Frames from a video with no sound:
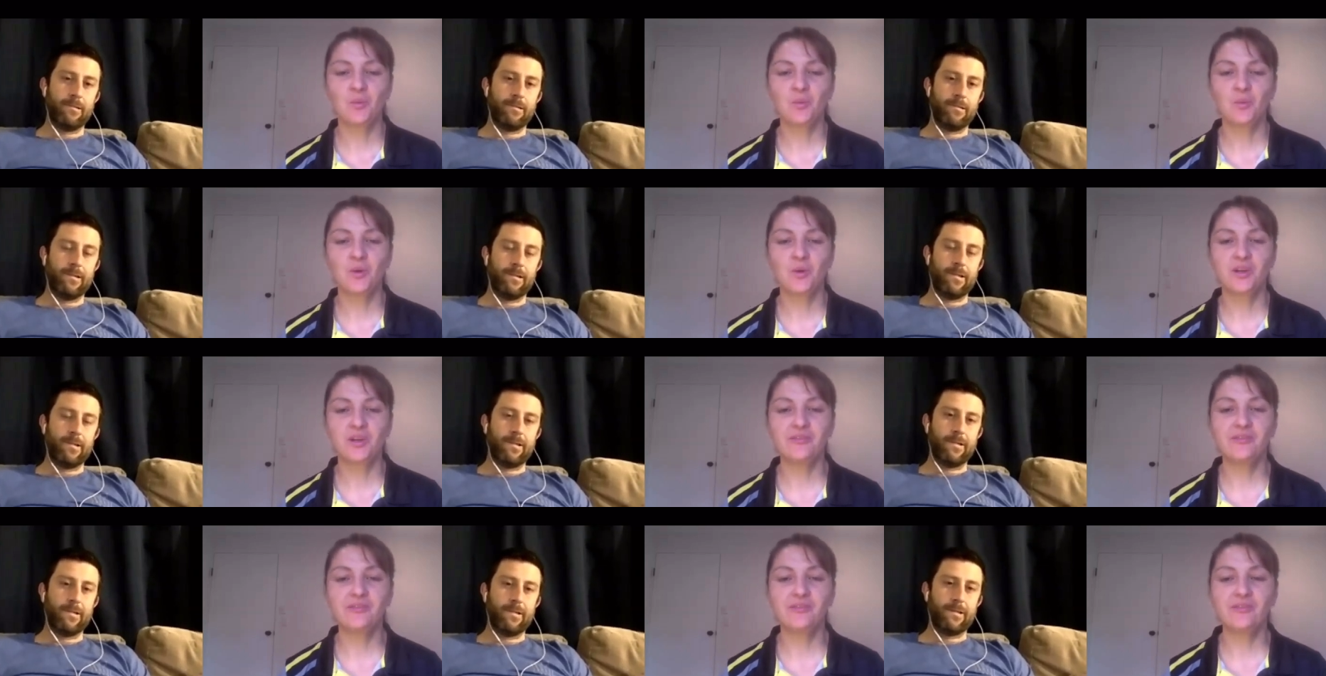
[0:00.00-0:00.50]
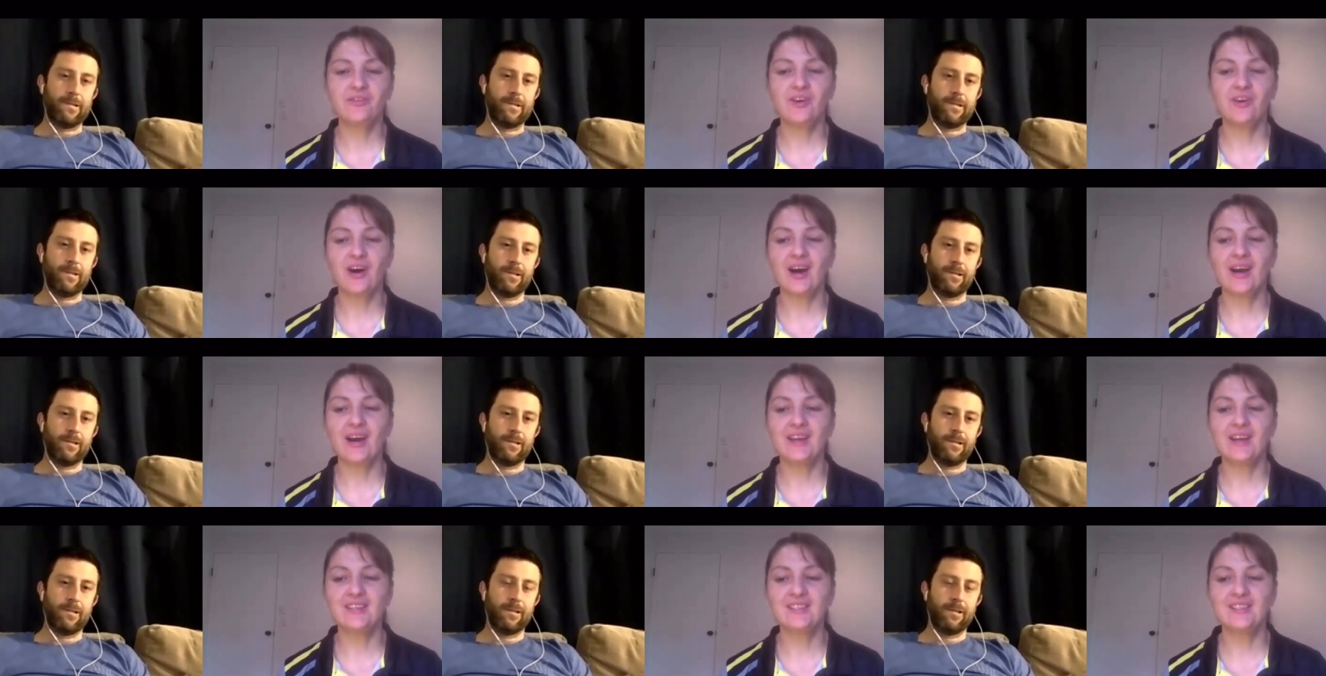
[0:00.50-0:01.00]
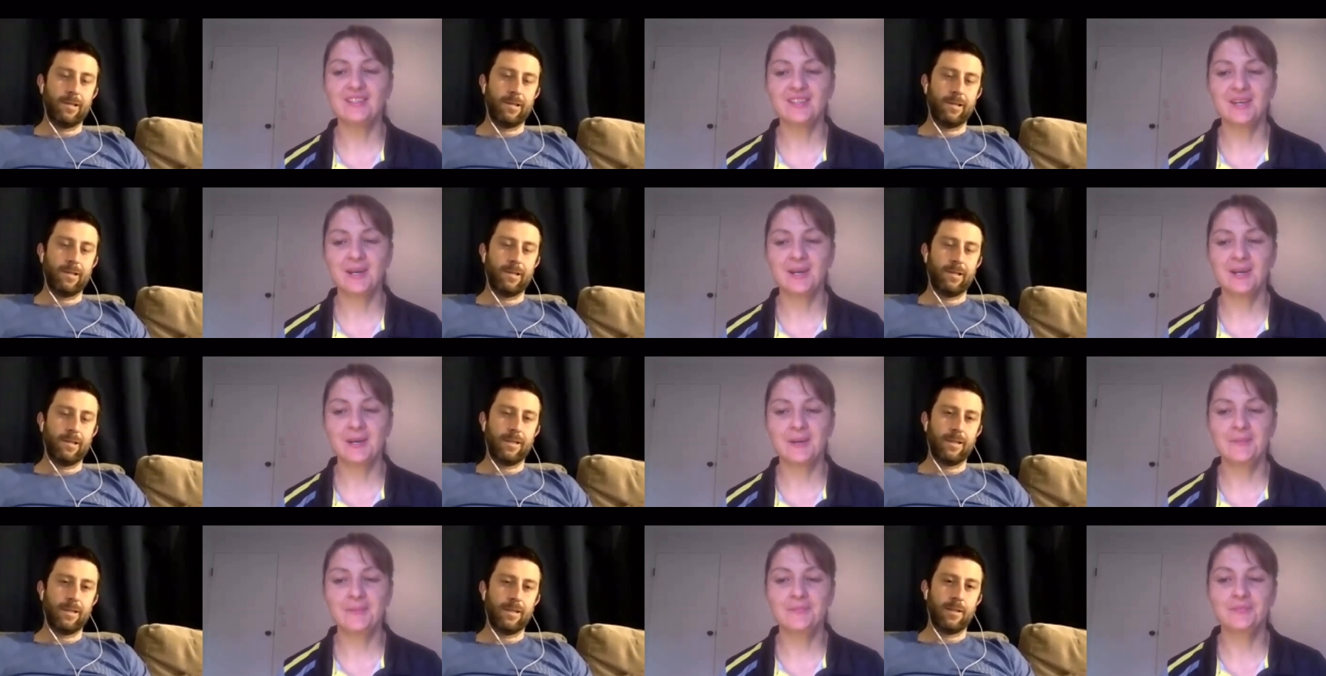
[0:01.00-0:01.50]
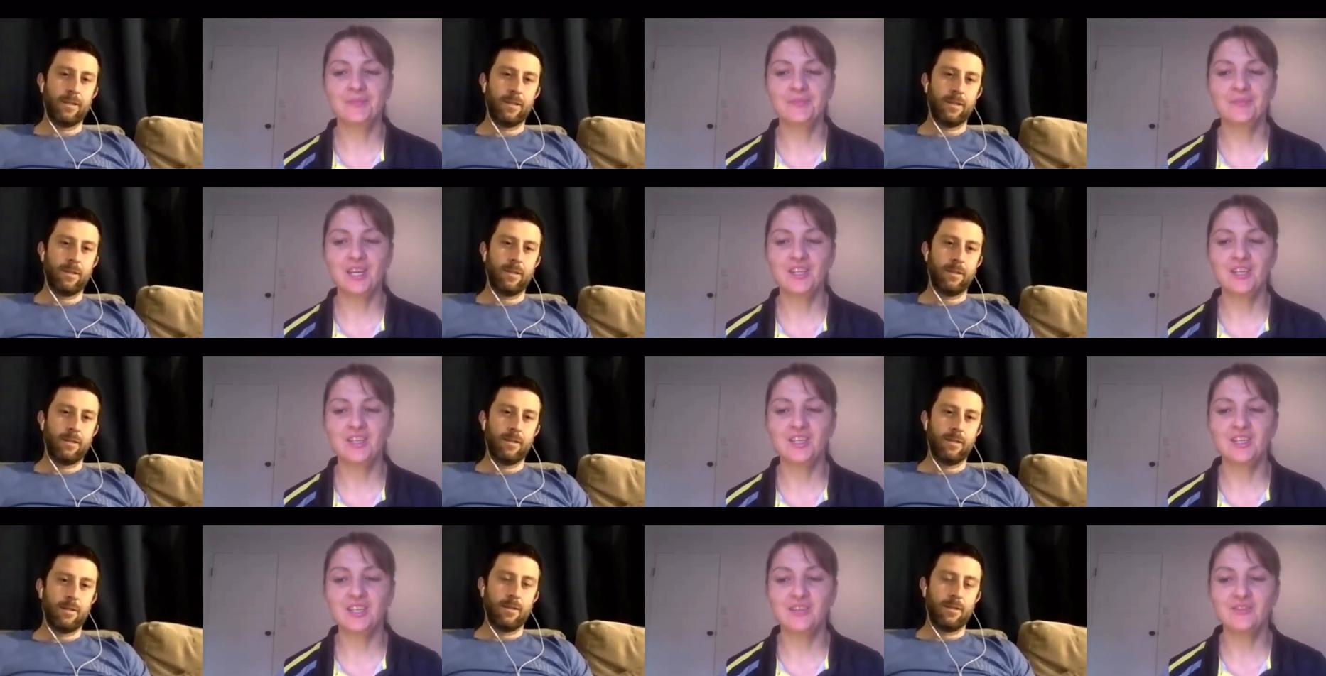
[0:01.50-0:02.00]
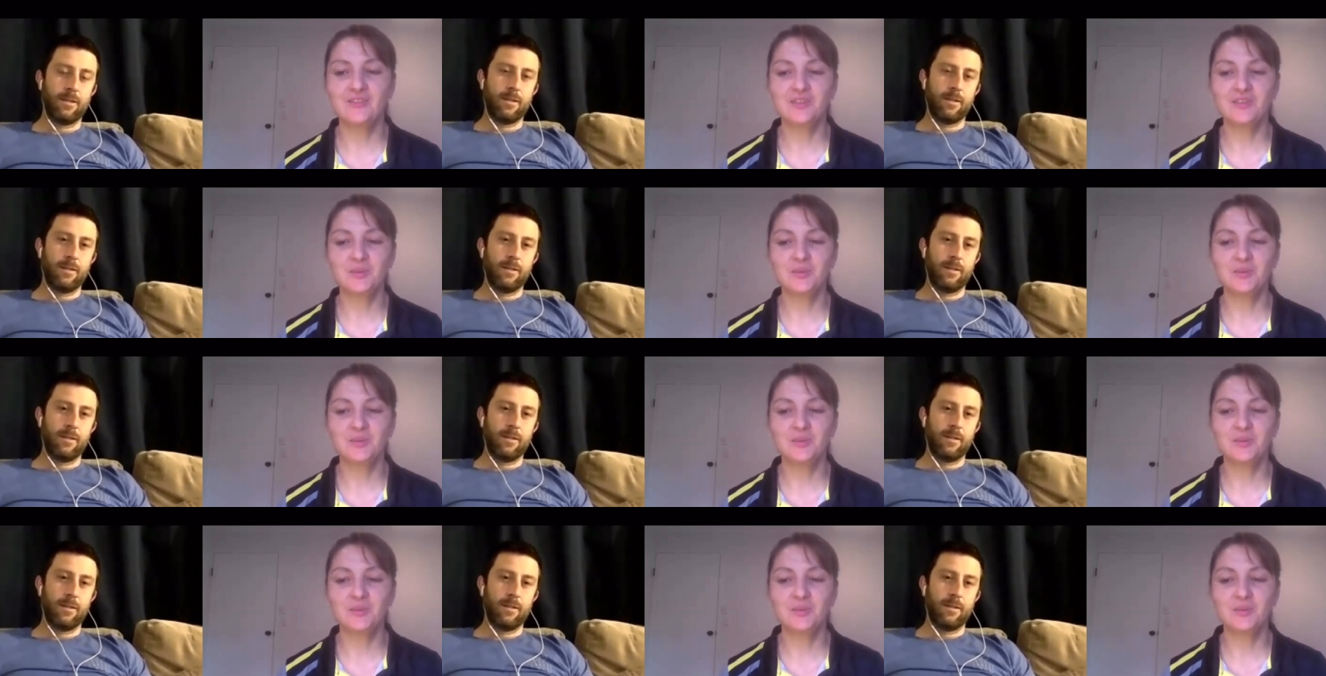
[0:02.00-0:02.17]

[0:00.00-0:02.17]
Speaker 1: what advice um, can you give